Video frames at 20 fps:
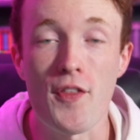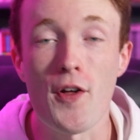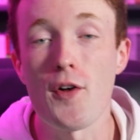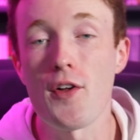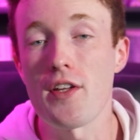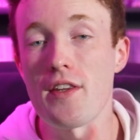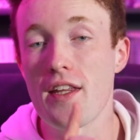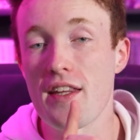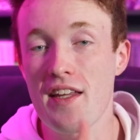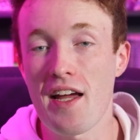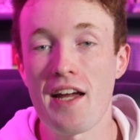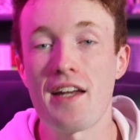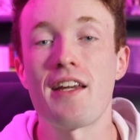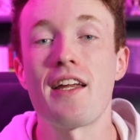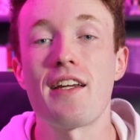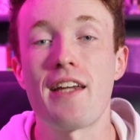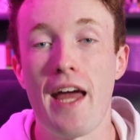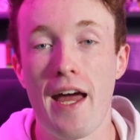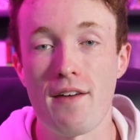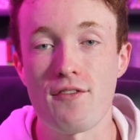The only thing that I
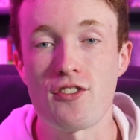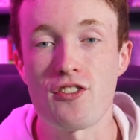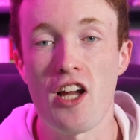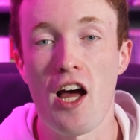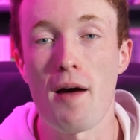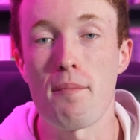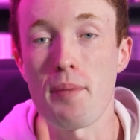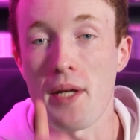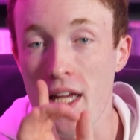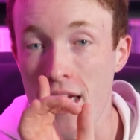need to have stop